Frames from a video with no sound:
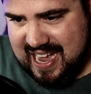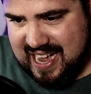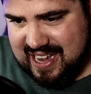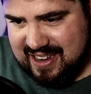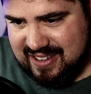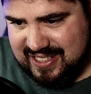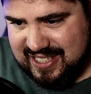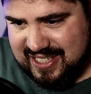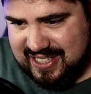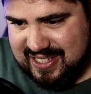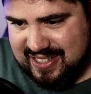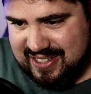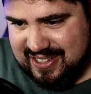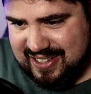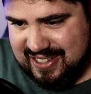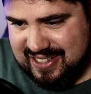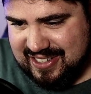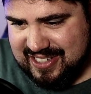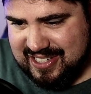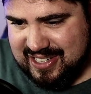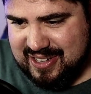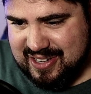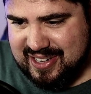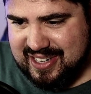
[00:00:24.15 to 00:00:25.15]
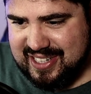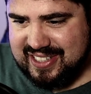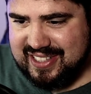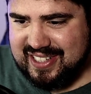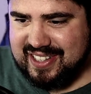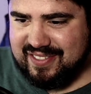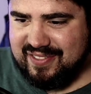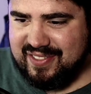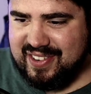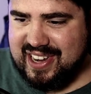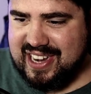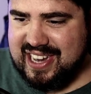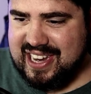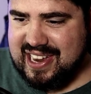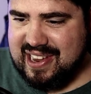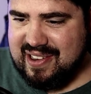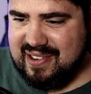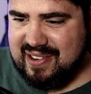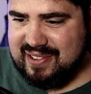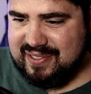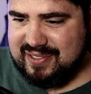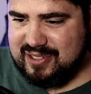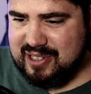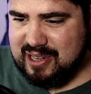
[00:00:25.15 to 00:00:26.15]
How to Shooting the
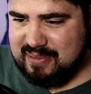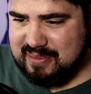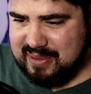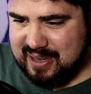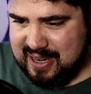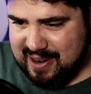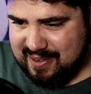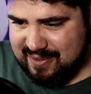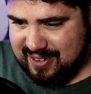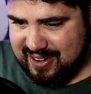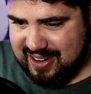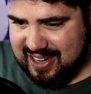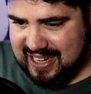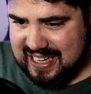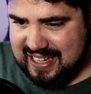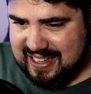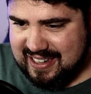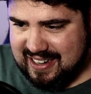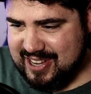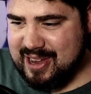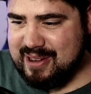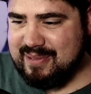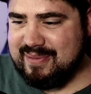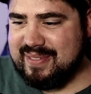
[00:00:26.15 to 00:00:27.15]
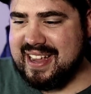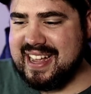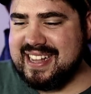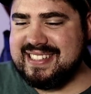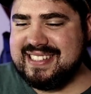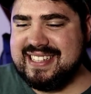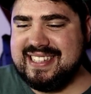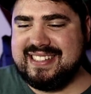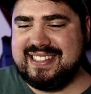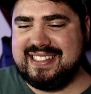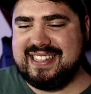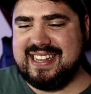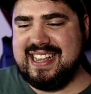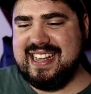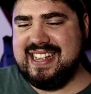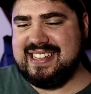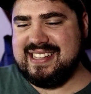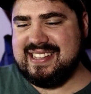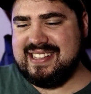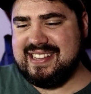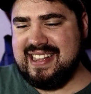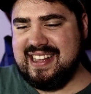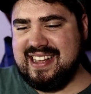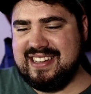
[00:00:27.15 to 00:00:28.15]
Video of Drum Cover. So I guess
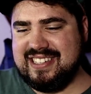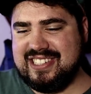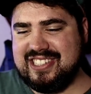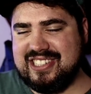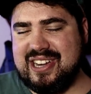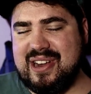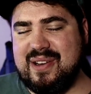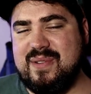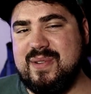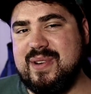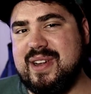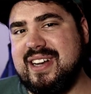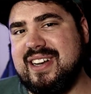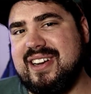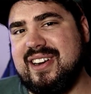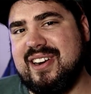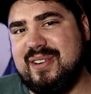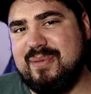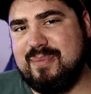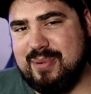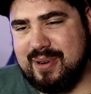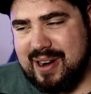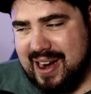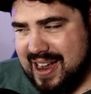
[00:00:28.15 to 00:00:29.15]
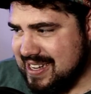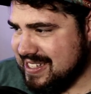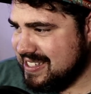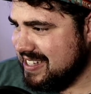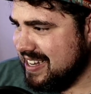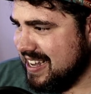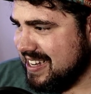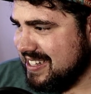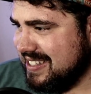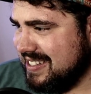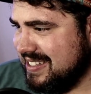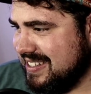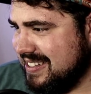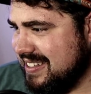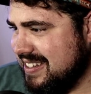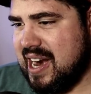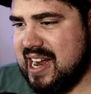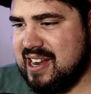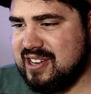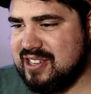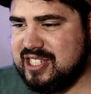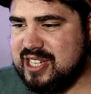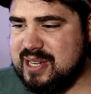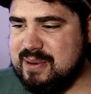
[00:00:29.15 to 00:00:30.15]
it's showing her process for
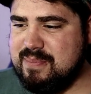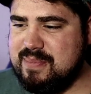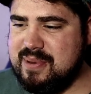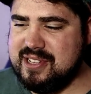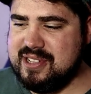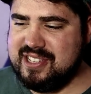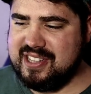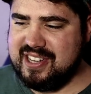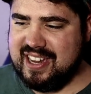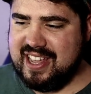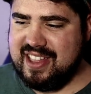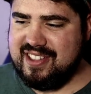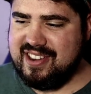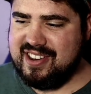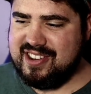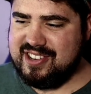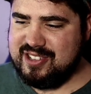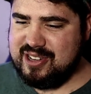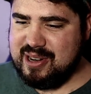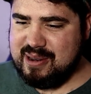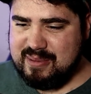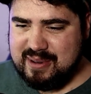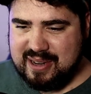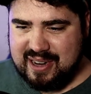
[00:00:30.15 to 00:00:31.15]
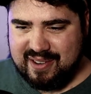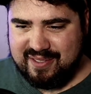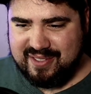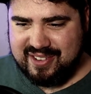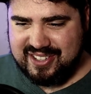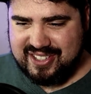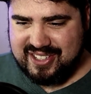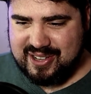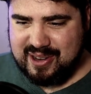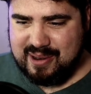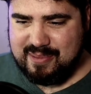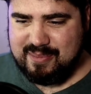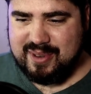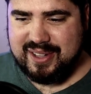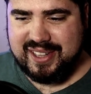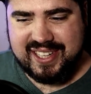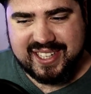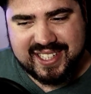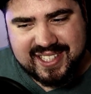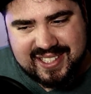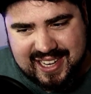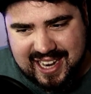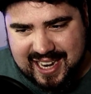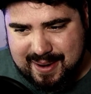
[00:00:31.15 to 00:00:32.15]
how she puts together her drum covers. So I'm
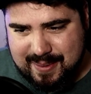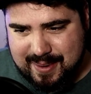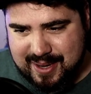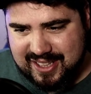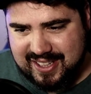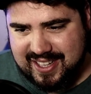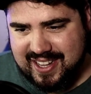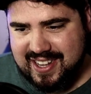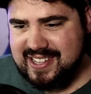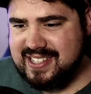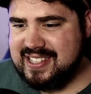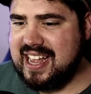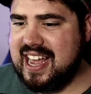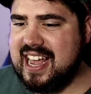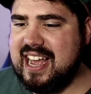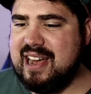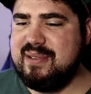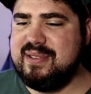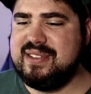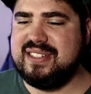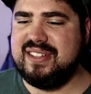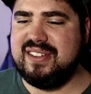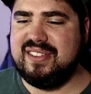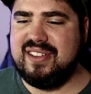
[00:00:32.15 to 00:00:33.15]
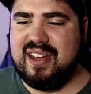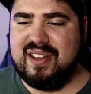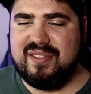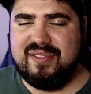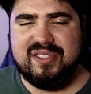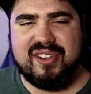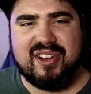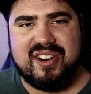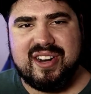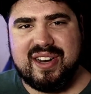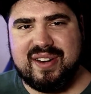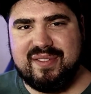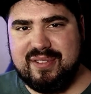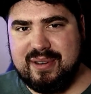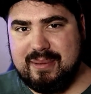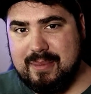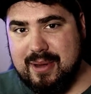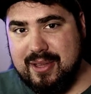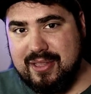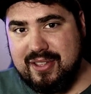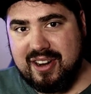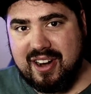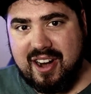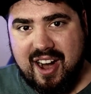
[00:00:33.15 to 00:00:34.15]
really excited about this. I always love learning
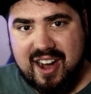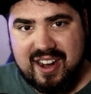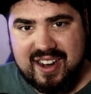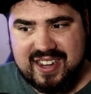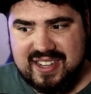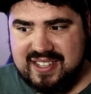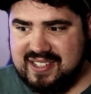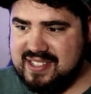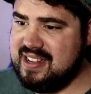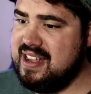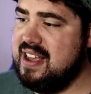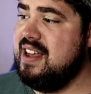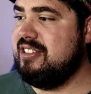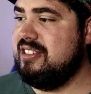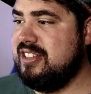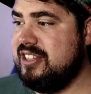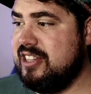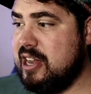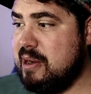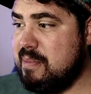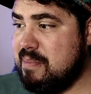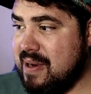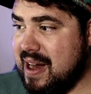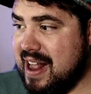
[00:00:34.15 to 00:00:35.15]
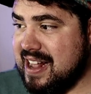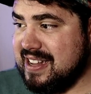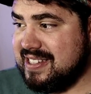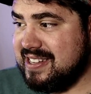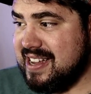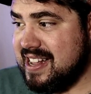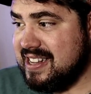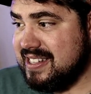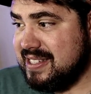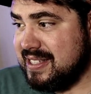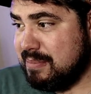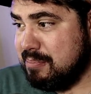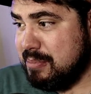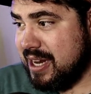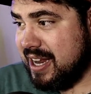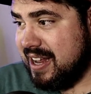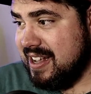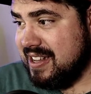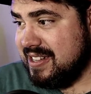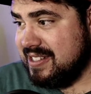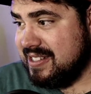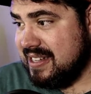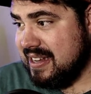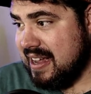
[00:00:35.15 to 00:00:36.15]
from other artists, learning their process,
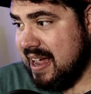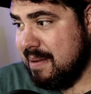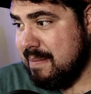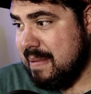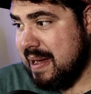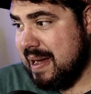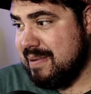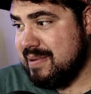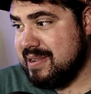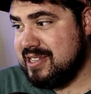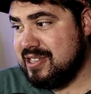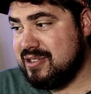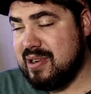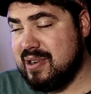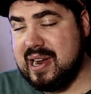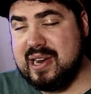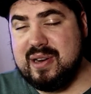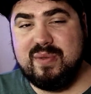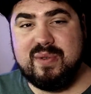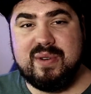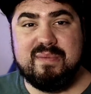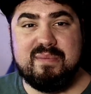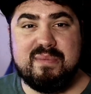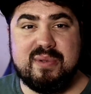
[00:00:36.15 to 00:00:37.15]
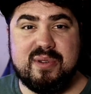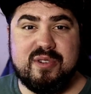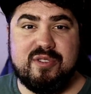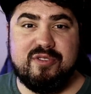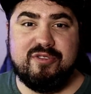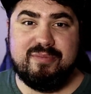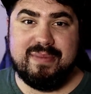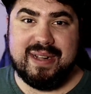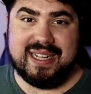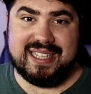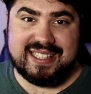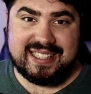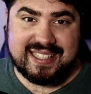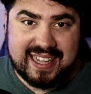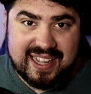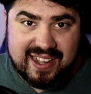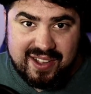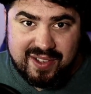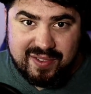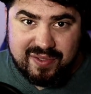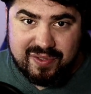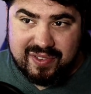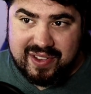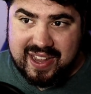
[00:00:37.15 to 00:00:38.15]
because I'm always trying to improve
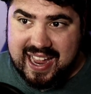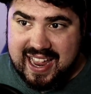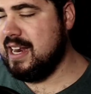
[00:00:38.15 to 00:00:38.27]
myself,